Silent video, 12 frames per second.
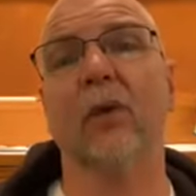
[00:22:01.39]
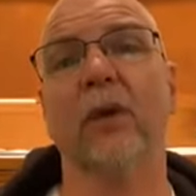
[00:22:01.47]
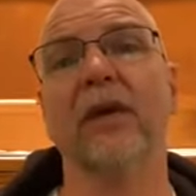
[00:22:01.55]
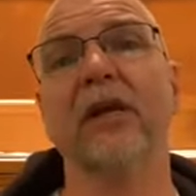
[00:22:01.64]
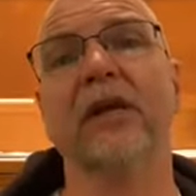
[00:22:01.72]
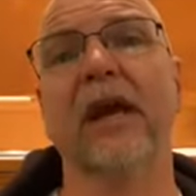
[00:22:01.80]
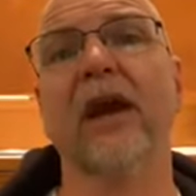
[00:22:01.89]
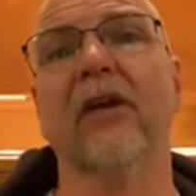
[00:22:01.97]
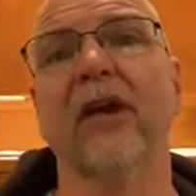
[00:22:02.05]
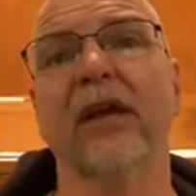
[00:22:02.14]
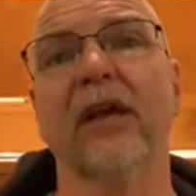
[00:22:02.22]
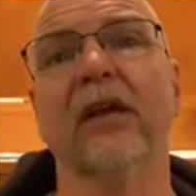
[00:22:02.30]
And we can
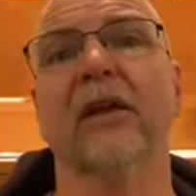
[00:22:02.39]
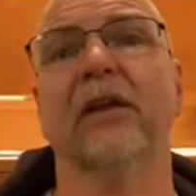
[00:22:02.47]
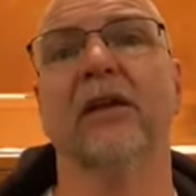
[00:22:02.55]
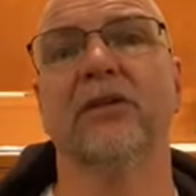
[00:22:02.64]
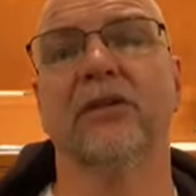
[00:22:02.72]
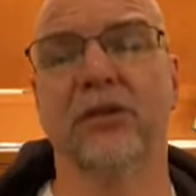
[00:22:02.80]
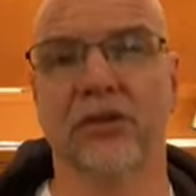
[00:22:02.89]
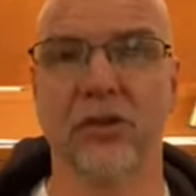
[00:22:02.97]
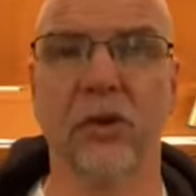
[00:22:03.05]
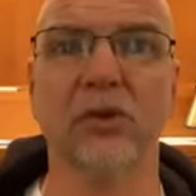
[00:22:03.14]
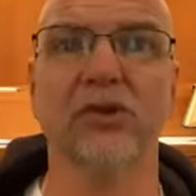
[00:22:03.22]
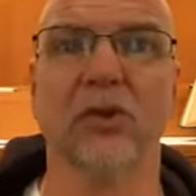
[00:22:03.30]
carry it to
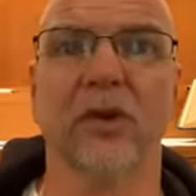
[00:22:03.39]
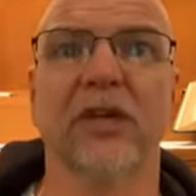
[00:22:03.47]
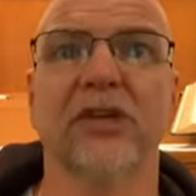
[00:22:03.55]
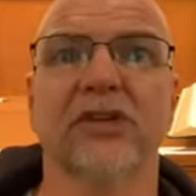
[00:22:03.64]
social